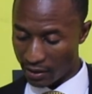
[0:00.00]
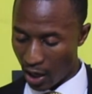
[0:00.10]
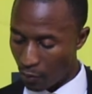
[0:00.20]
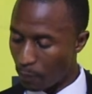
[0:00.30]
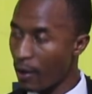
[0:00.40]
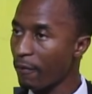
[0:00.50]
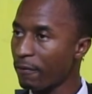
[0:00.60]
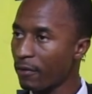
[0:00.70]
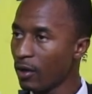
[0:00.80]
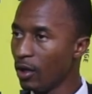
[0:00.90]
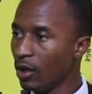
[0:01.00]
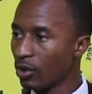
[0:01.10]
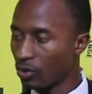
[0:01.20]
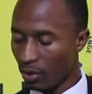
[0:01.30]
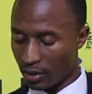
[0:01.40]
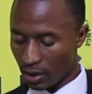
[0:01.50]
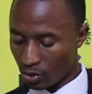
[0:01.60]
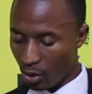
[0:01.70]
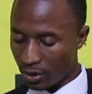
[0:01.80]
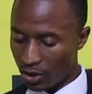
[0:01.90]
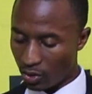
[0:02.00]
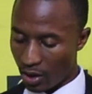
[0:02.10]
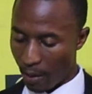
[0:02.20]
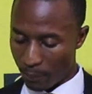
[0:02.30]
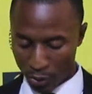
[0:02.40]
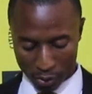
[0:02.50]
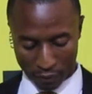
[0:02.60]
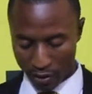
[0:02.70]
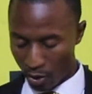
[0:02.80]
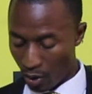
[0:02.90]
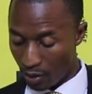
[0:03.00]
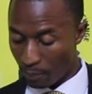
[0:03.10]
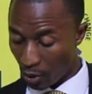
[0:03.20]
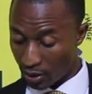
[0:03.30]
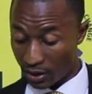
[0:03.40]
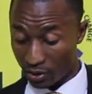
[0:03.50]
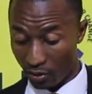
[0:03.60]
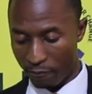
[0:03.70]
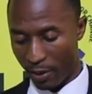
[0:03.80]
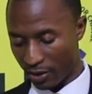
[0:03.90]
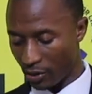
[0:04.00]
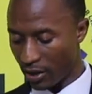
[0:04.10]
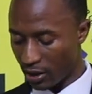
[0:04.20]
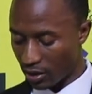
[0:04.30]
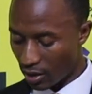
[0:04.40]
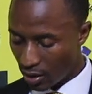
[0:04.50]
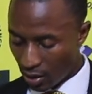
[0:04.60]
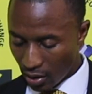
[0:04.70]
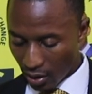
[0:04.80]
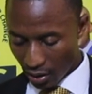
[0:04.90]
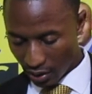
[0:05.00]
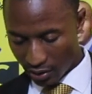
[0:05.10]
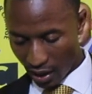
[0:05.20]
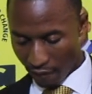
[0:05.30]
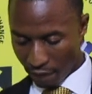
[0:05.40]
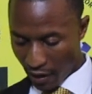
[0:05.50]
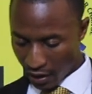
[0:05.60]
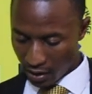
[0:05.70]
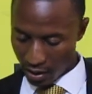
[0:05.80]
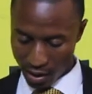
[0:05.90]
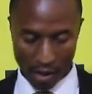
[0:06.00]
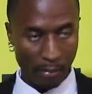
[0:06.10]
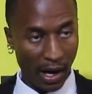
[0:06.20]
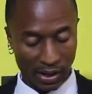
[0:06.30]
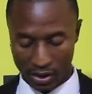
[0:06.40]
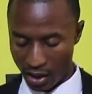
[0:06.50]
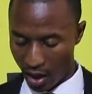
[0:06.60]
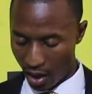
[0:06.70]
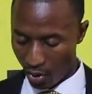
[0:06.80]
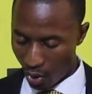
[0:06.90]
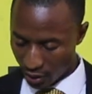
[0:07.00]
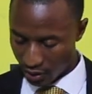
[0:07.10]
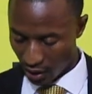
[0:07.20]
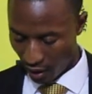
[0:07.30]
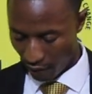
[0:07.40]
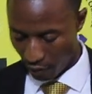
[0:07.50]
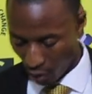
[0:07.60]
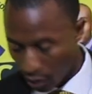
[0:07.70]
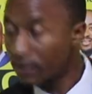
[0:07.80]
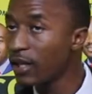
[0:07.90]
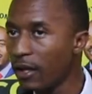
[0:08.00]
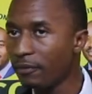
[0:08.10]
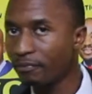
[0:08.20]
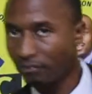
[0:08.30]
ZANU-PF. So this continued abuse of the law and politics of patronage is very much cause for concern.